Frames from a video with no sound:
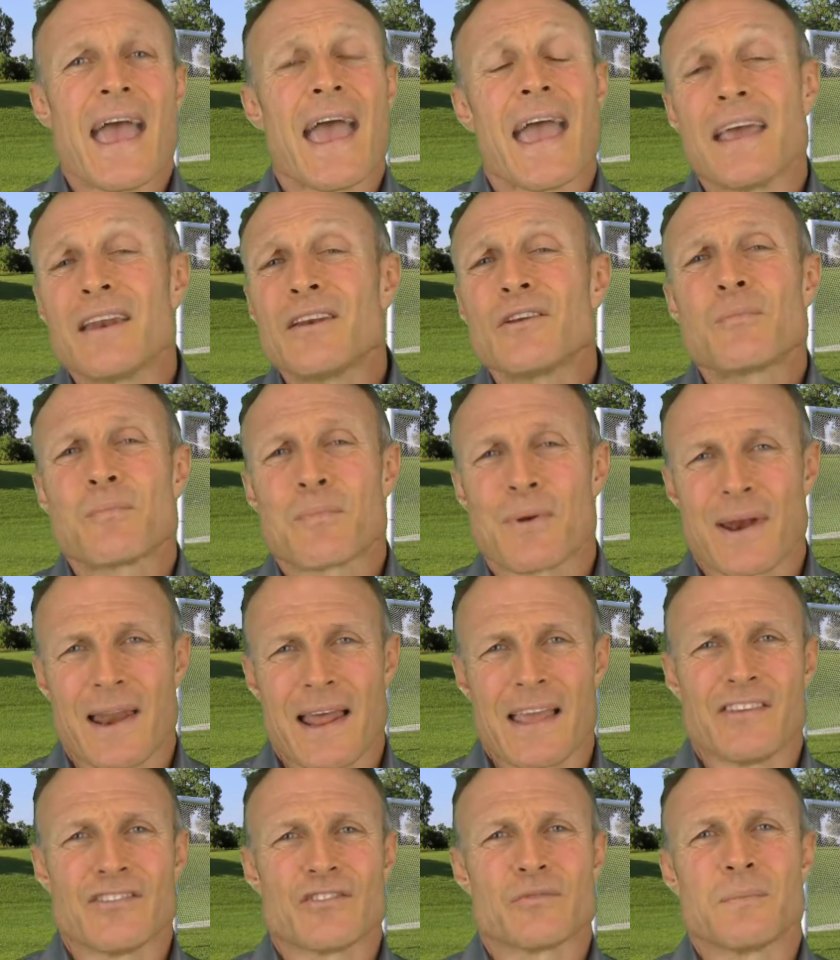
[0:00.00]
and
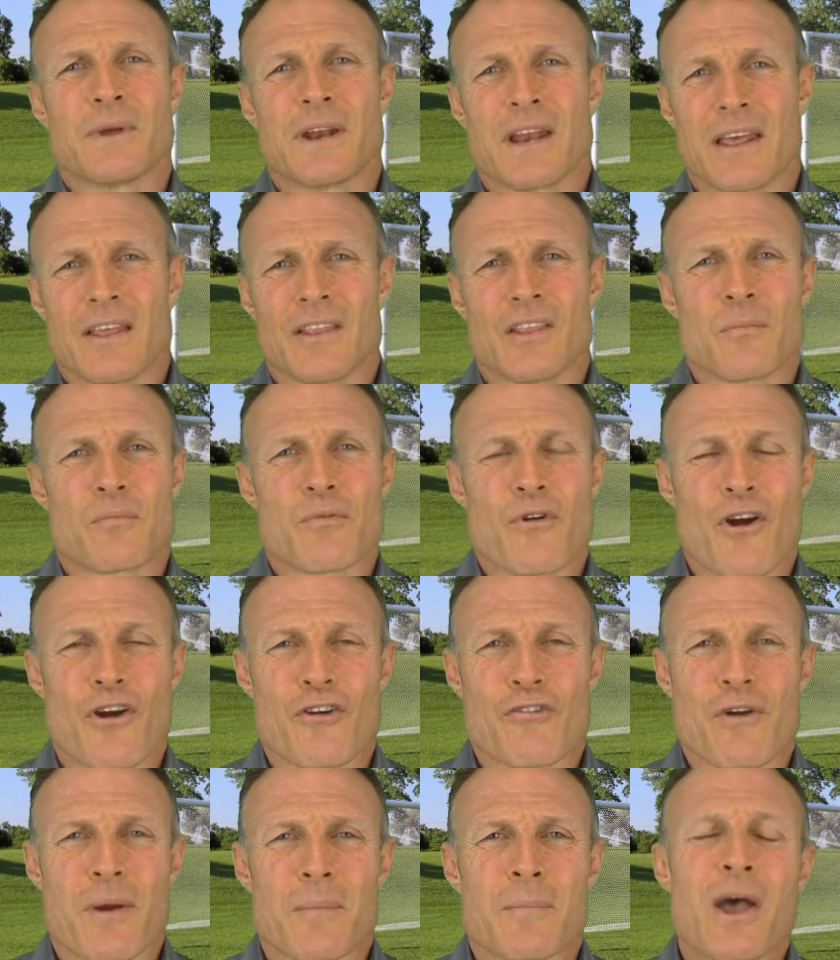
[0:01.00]
placement in the
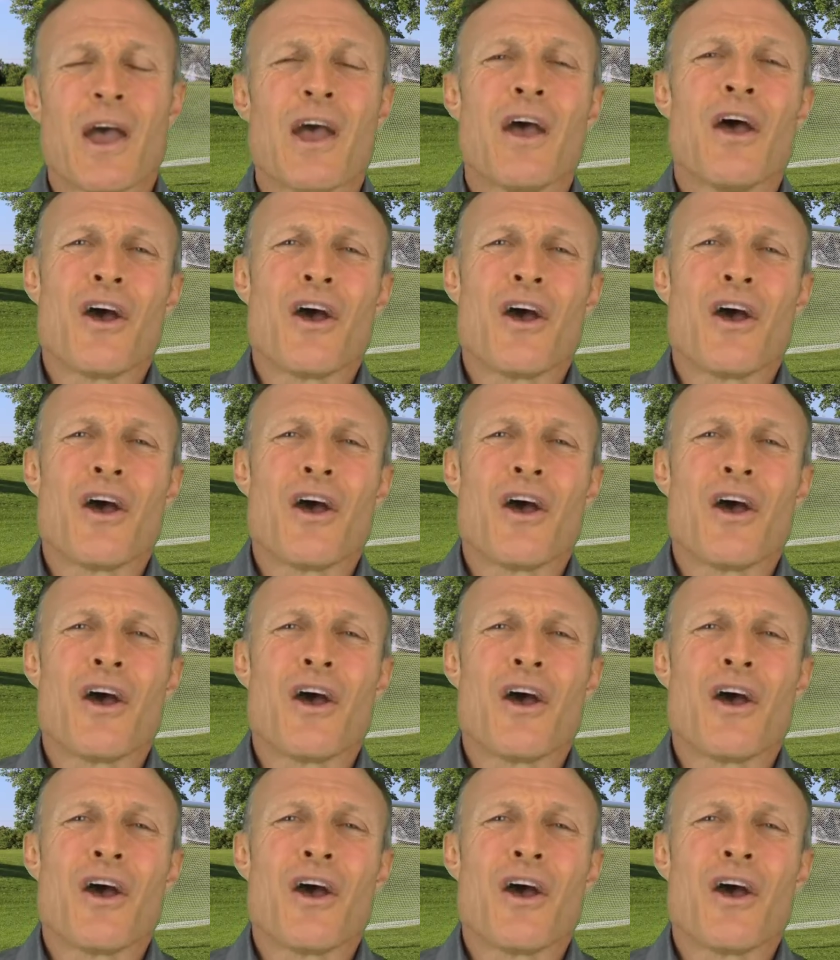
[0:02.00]
program.